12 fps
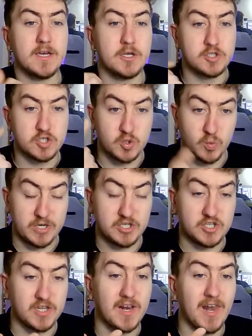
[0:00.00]
switch
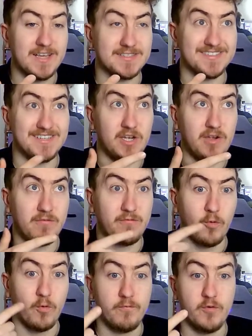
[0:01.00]
to Glasner
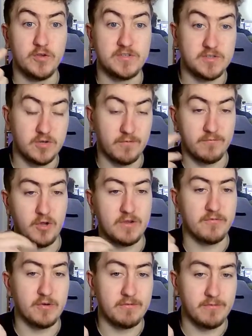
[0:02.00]
for 32 and
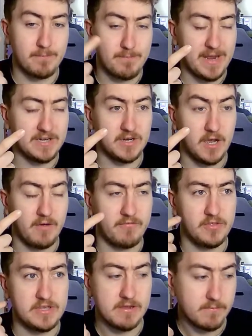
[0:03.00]
33 for
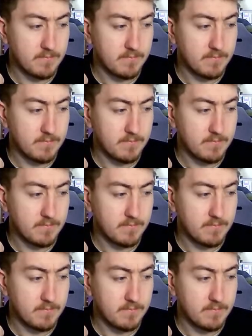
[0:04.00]
the